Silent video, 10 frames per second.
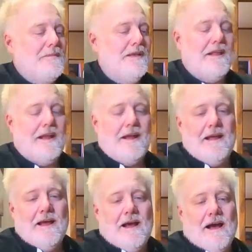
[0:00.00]
And then
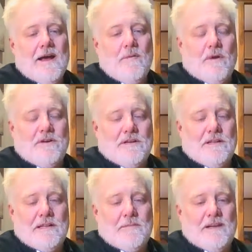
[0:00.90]
I, I wondered a
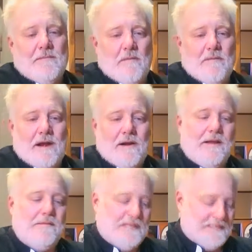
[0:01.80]
little bit about
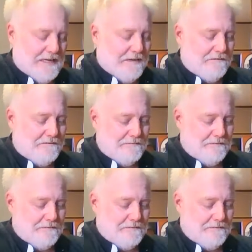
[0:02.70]
Mary myself.